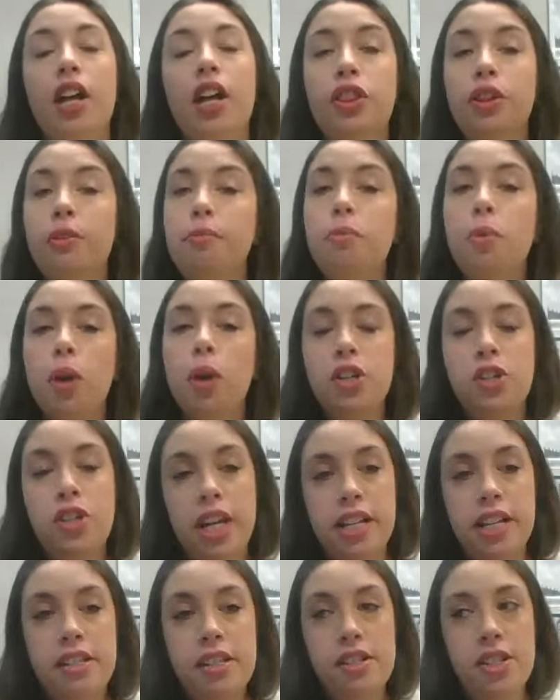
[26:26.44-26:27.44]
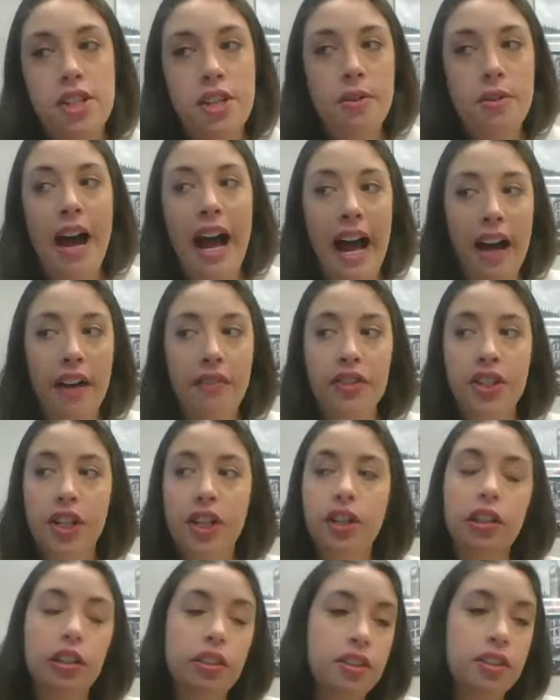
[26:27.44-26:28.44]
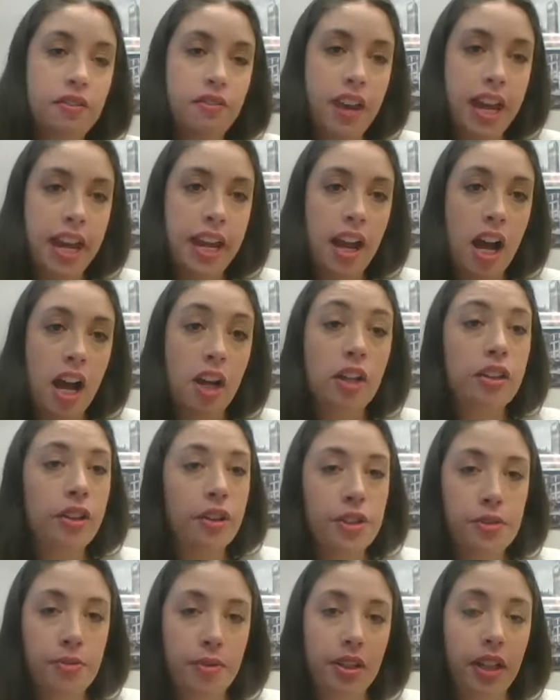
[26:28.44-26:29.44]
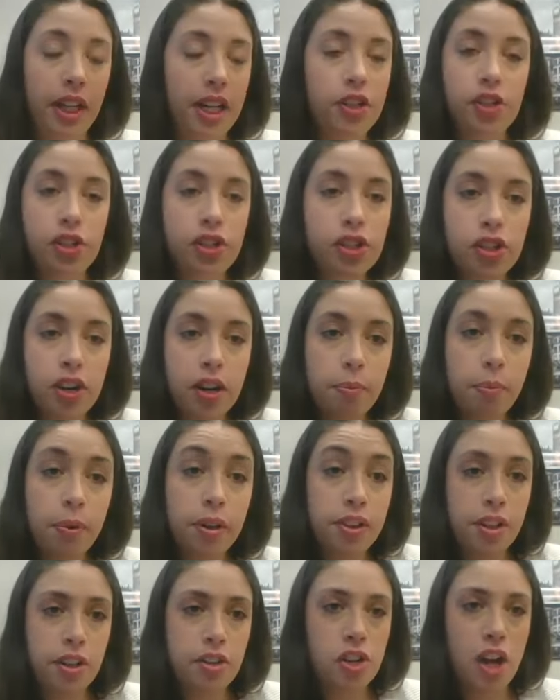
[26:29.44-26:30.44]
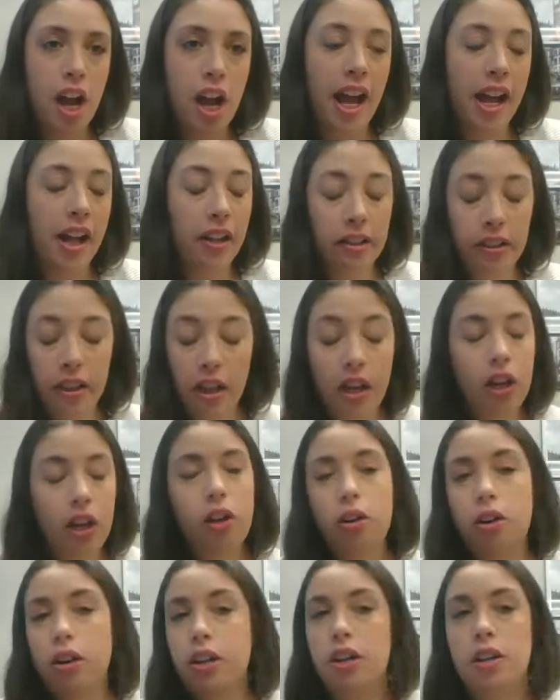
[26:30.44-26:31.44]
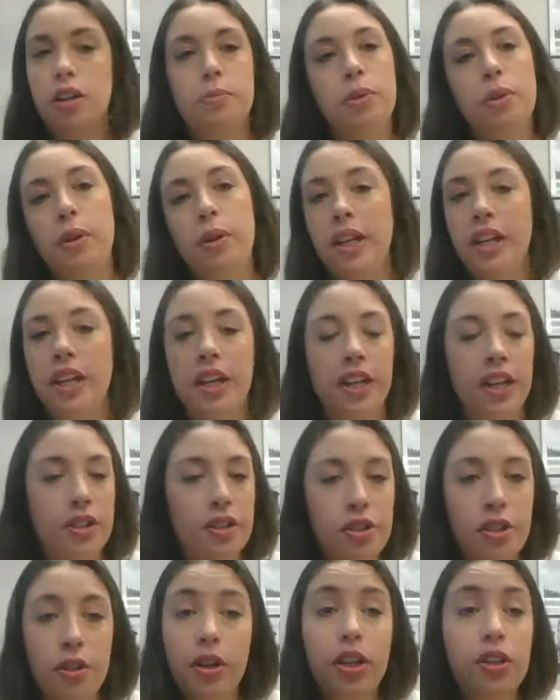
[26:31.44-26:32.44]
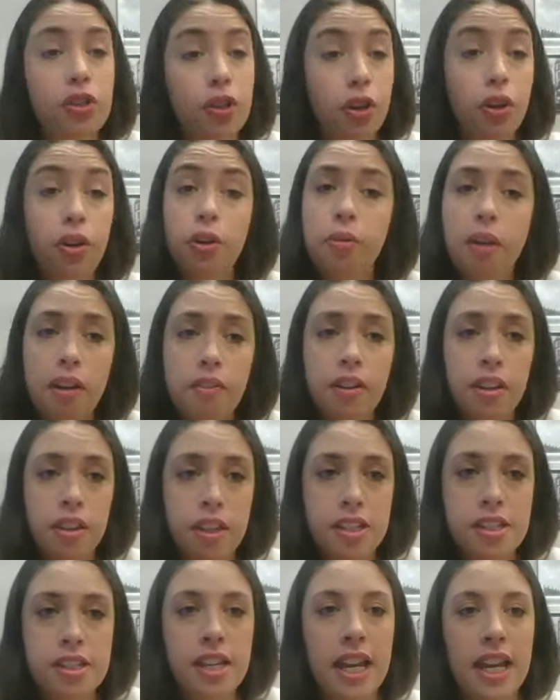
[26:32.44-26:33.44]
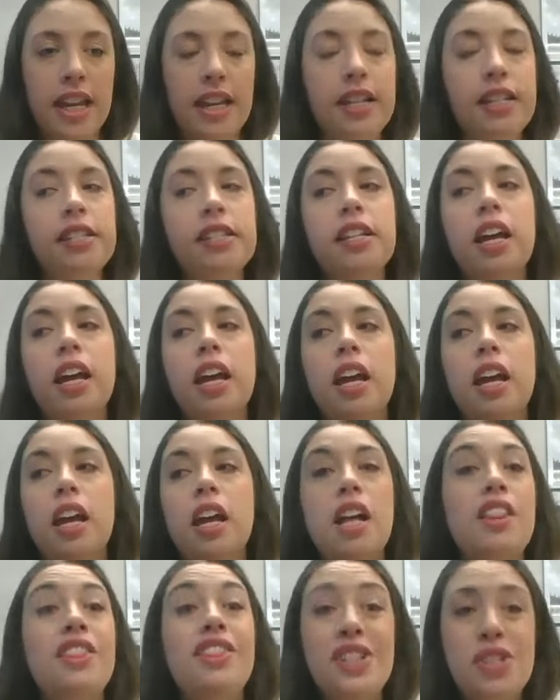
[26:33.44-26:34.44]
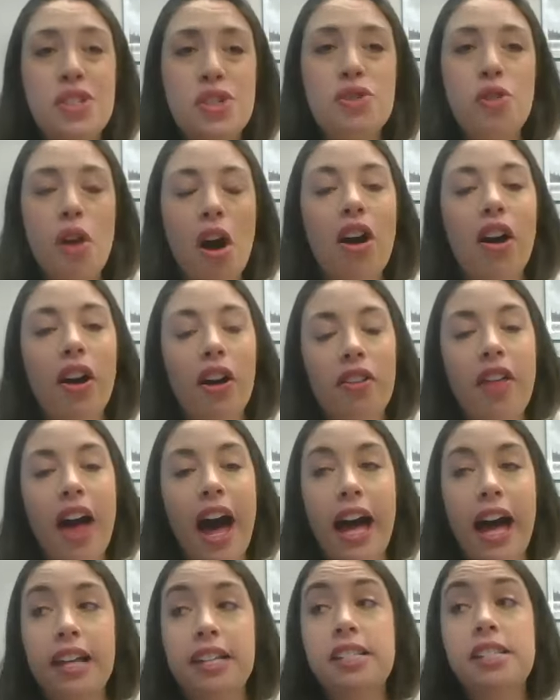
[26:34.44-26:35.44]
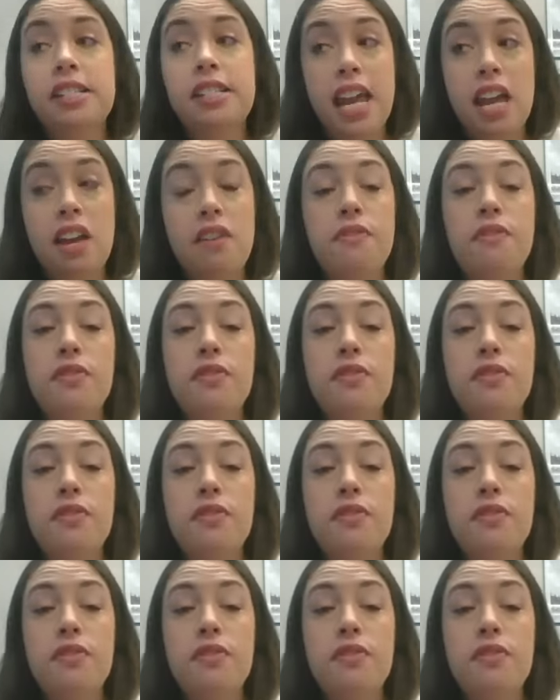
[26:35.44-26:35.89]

the more chances you have to cultivate a close relationship with your child or your employee or your students or whoever this is, the stronger that safe,